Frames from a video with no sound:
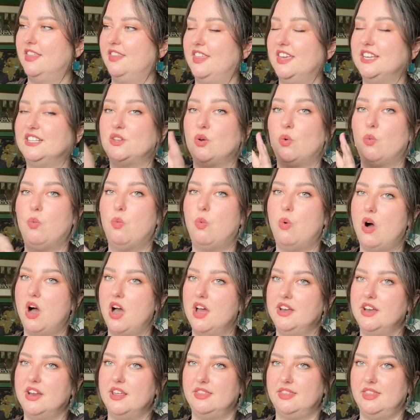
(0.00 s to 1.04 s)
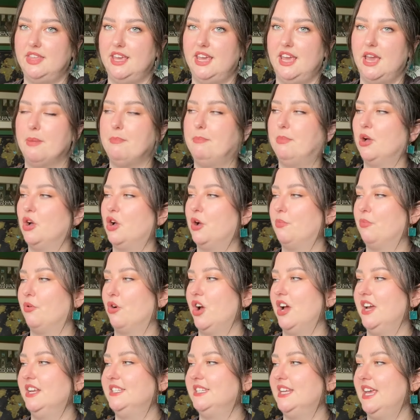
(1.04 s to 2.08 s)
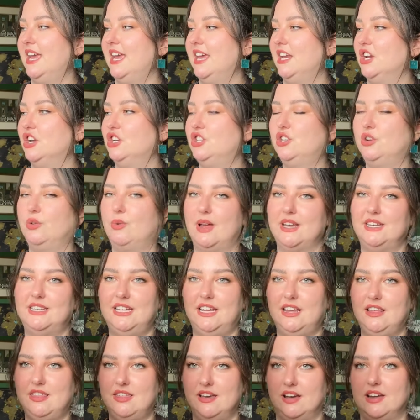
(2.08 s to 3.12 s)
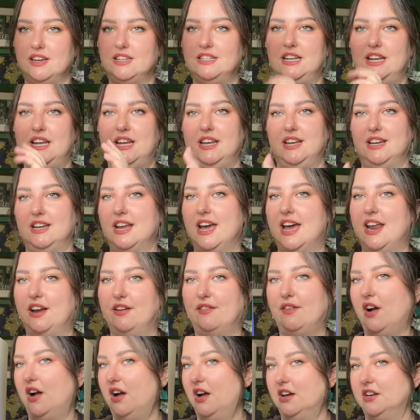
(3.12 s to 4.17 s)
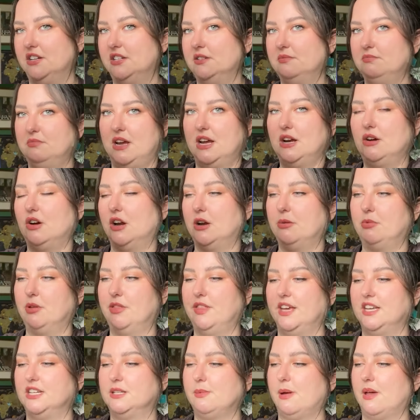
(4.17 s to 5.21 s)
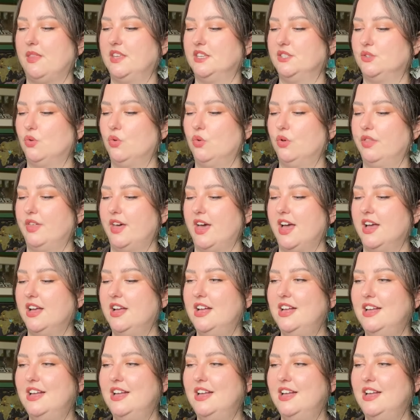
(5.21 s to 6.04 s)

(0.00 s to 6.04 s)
This won the Booker Prize in 2013 and I've heard incredible things about this author.